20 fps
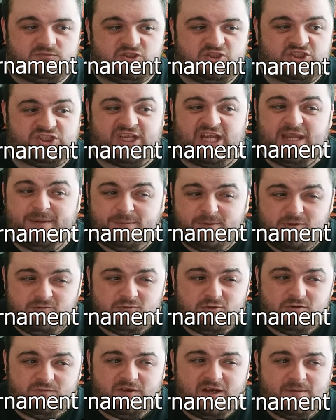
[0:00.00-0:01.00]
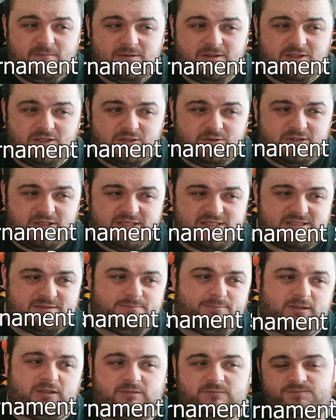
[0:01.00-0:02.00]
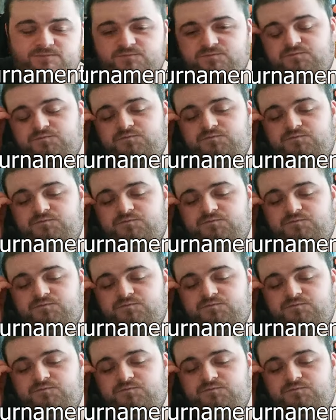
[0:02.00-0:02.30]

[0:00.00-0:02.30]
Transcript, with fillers: cheap of the Royal Family to do this, but